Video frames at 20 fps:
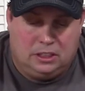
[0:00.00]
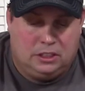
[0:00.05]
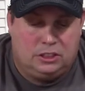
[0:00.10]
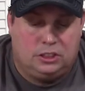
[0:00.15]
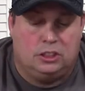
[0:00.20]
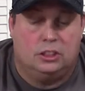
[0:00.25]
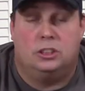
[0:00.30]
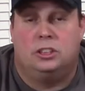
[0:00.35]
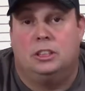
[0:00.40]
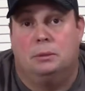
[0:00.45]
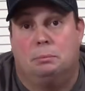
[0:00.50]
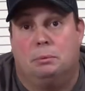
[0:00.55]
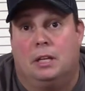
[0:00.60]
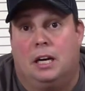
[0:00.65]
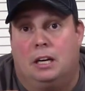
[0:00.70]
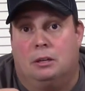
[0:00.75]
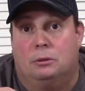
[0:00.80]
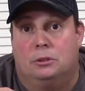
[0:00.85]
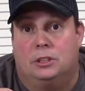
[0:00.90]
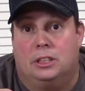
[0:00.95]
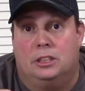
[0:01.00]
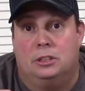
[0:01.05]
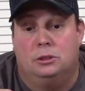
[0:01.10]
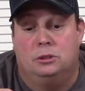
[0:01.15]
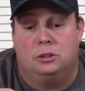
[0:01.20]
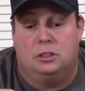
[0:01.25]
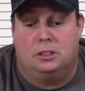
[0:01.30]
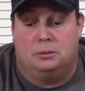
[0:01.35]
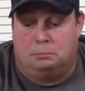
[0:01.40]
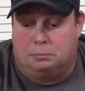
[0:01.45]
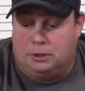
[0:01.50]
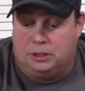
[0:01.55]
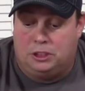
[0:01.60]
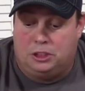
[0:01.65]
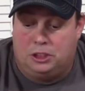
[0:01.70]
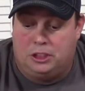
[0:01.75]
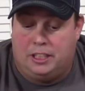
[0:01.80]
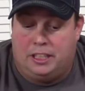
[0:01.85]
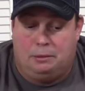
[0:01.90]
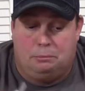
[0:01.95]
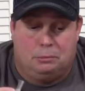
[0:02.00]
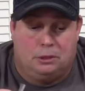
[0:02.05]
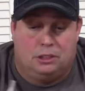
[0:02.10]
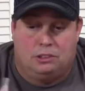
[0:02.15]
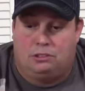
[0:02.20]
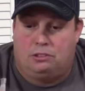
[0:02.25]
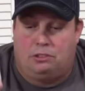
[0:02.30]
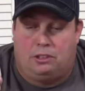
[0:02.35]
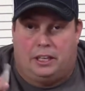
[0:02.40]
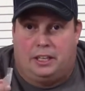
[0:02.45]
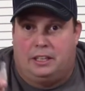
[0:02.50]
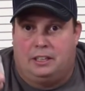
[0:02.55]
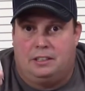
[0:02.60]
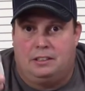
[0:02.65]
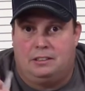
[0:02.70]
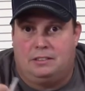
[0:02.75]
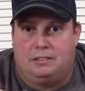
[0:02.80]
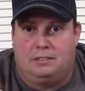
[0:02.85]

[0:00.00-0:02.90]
It's in a Ziploc, which I usually appreciate, but it's like